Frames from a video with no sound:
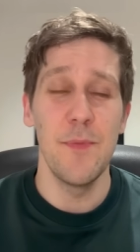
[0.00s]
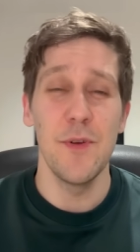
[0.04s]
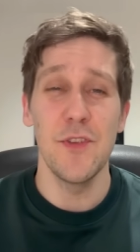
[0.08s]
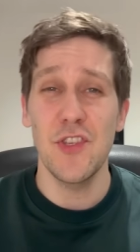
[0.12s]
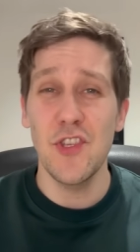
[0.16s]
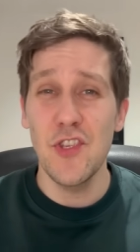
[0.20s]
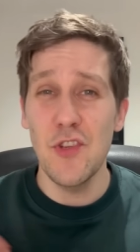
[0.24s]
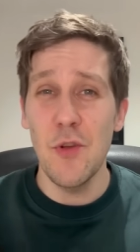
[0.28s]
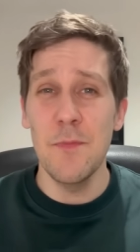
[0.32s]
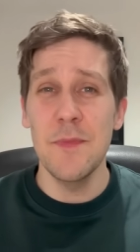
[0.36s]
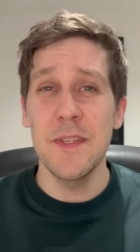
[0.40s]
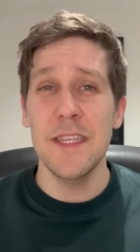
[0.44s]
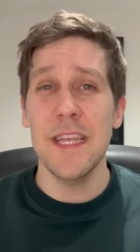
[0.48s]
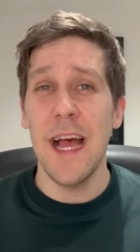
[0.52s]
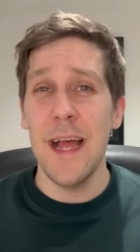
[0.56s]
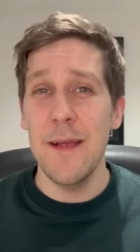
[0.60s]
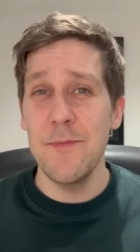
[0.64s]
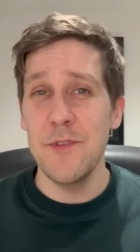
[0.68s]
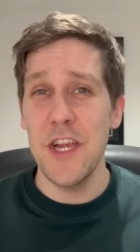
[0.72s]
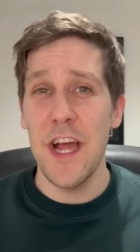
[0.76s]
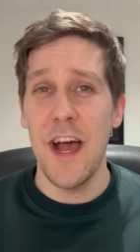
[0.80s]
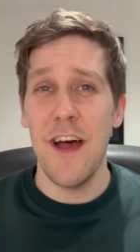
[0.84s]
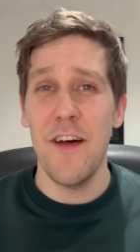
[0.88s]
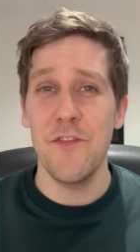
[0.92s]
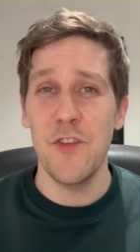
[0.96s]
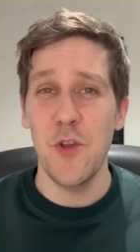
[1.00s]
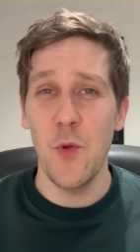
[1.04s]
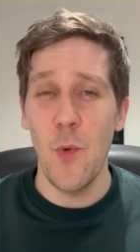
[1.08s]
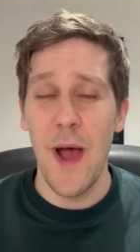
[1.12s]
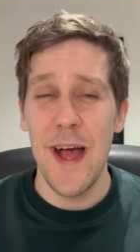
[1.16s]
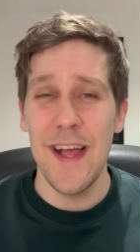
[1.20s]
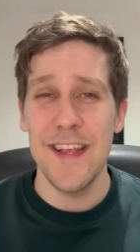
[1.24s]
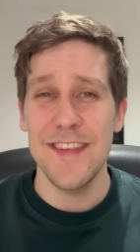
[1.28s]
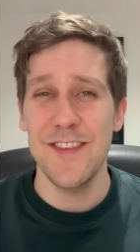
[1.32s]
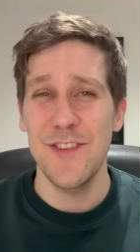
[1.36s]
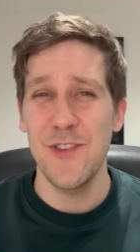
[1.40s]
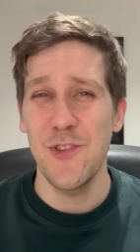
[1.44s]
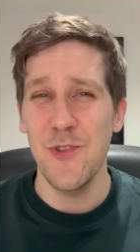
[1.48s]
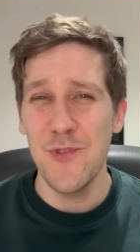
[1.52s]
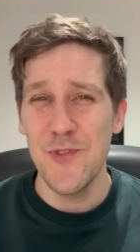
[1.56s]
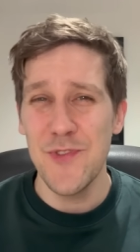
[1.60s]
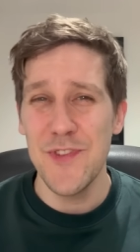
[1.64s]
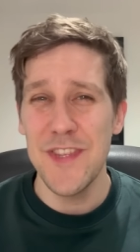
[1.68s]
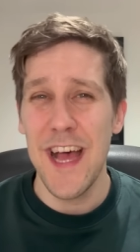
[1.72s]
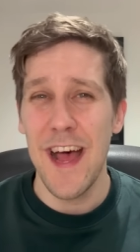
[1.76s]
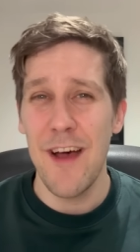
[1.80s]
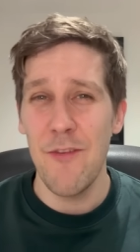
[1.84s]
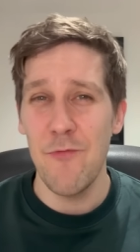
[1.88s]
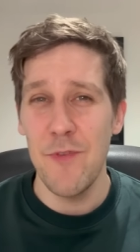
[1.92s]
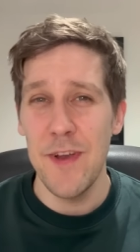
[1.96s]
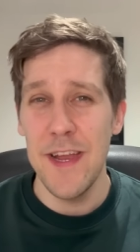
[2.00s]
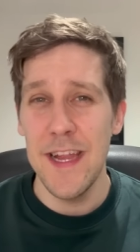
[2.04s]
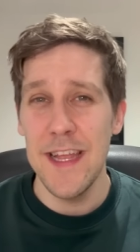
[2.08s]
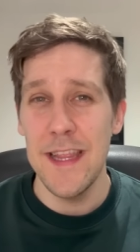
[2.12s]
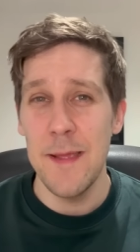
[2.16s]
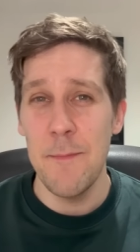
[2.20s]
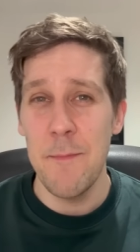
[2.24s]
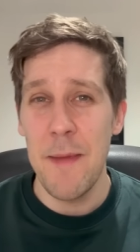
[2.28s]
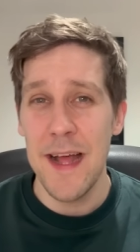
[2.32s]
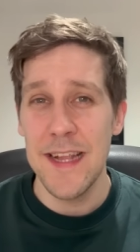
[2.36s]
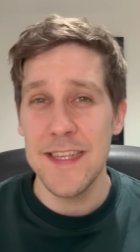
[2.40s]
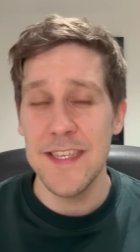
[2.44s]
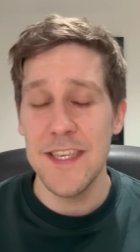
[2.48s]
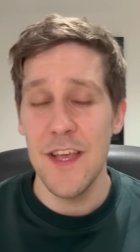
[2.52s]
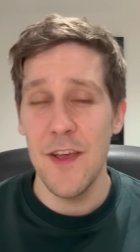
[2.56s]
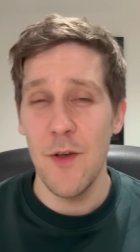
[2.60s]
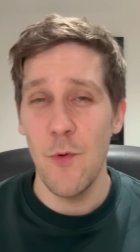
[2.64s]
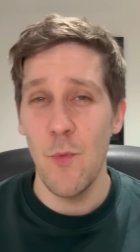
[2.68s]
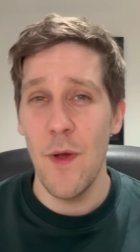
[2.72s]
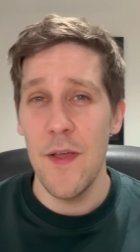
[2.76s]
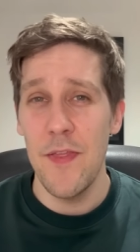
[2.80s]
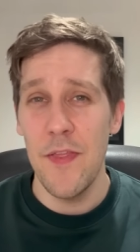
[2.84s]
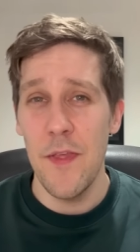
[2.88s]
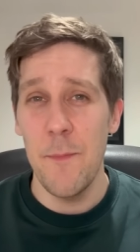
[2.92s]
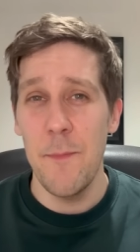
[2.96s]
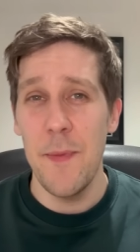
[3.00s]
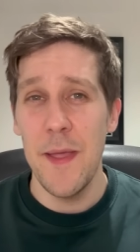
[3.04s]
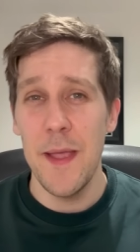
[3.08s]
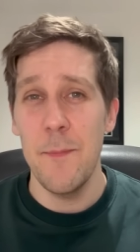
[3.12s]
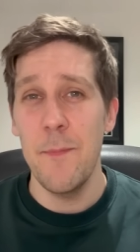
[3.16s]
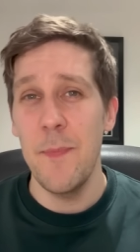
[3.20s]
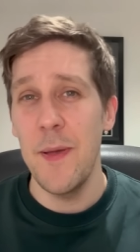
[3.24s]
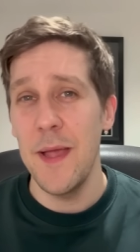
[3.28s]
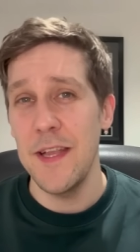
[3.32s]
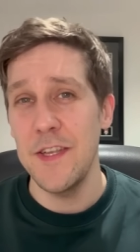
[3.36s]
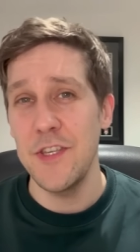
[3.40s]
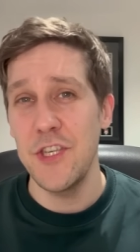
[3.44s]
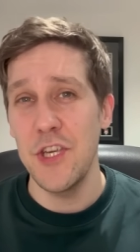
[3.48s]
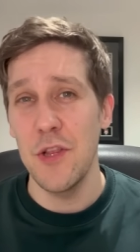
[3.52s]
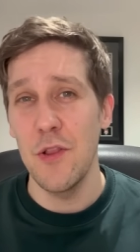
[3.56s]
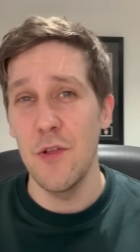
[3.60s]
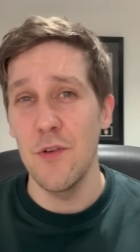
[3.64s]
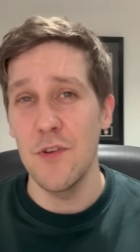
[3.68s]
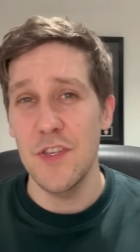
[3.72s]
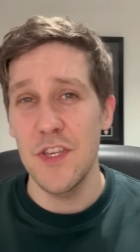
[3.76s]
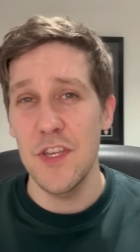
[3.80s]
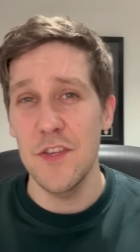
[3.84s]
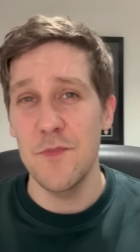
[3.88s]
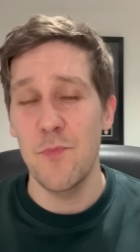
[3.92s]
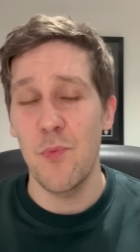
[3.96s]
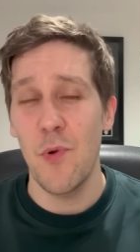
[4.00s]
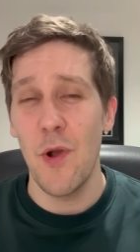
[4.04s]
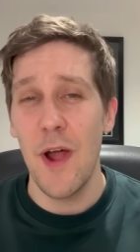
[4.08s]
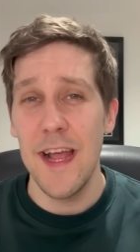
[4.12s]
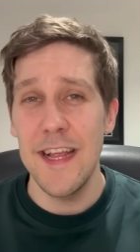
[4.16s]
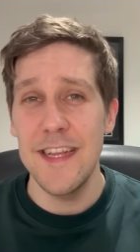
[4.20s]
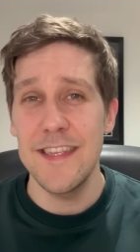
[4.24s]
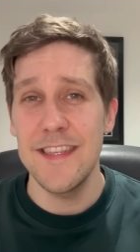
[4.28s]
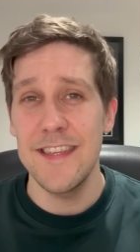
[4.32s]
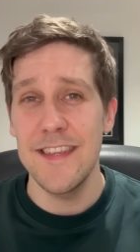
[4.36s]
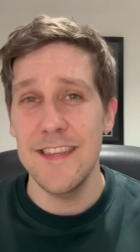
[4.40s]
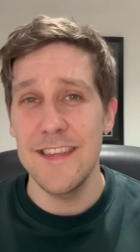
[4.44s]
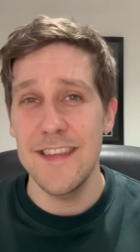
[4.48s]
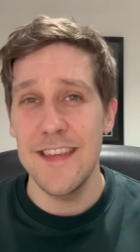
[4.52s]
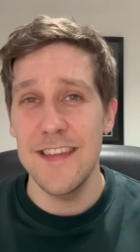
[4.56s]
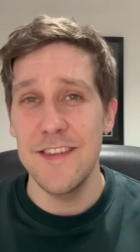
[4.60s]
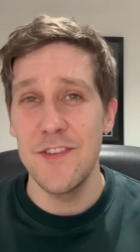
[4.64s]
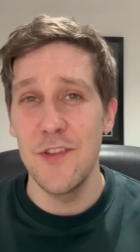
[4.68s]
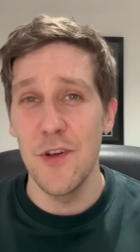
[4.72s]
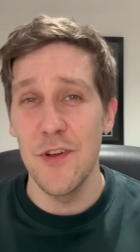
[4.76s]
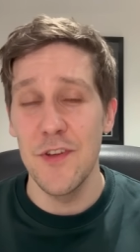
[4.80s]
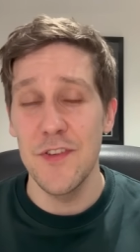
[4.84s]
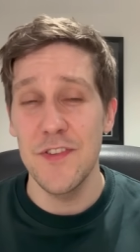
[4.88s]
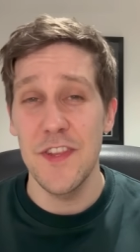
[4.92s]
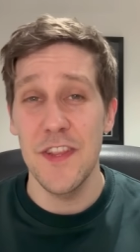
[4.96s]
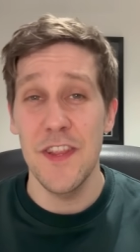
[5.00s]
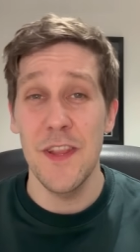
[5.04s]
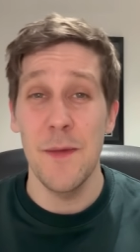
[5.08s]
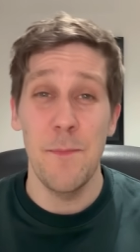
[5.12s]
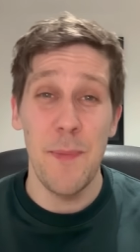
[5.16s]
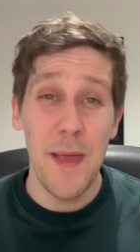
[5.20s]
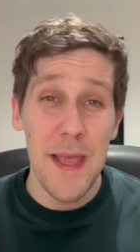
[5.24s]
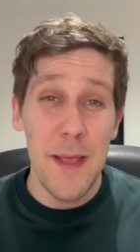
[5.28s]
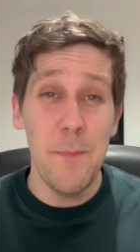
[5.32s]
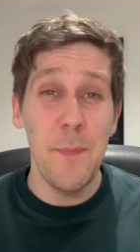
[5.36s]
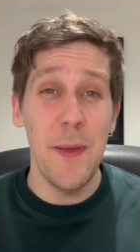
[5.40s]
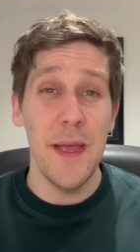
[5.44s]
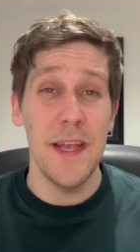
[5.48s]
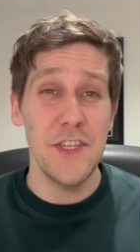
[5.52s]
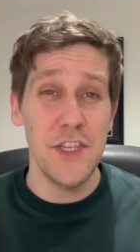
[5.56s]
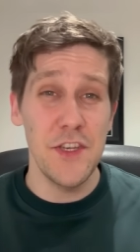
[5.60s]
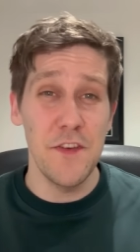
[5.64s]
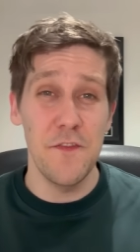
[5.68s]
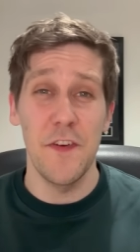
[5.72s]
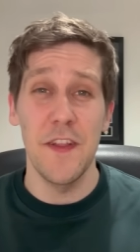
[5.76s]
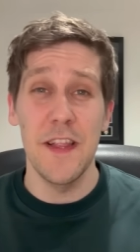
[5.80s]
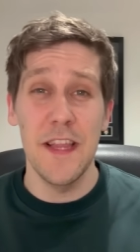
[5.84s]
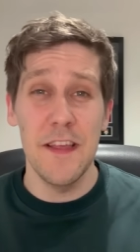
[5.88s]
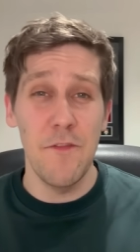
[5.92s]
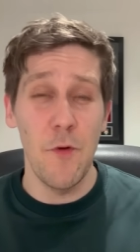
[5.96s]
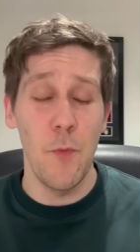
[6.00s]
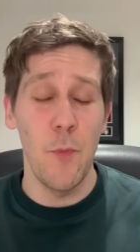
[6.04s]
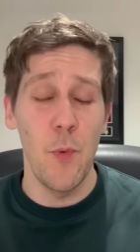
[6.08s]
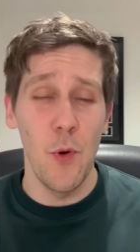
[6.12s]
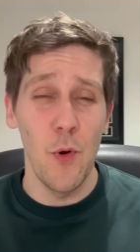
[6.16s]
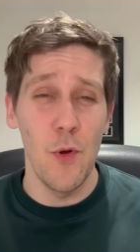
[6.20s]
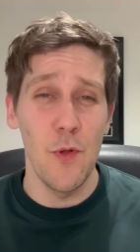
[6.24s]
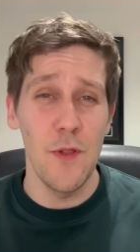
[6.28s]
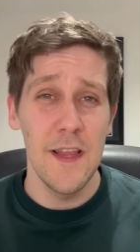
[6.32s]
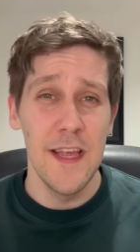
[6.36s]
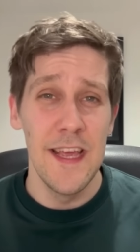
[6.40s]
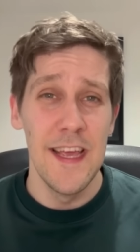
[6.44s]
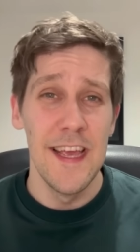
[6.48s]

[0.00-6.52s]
But sometimes you have to ask, does that really matter when the big picture looks as bright as it does? And the big picture for Liverpool